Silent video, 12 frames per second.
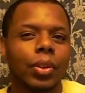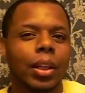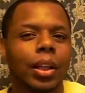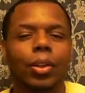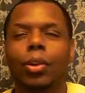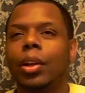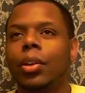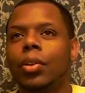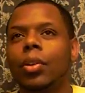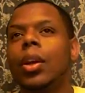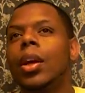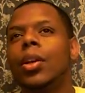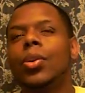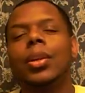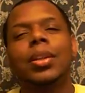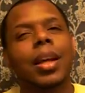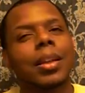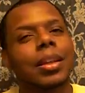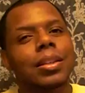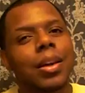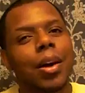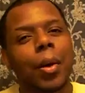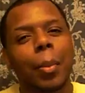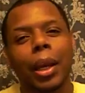Like you could take this
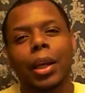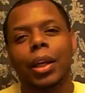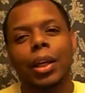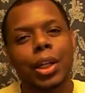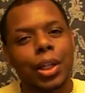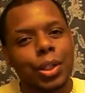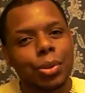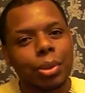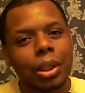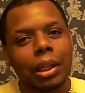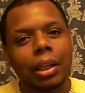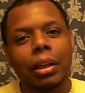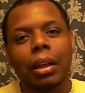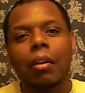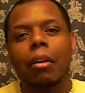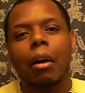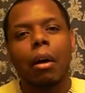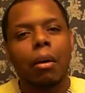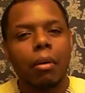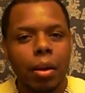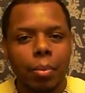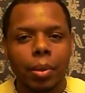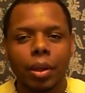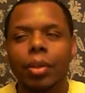song, make it country, R&B.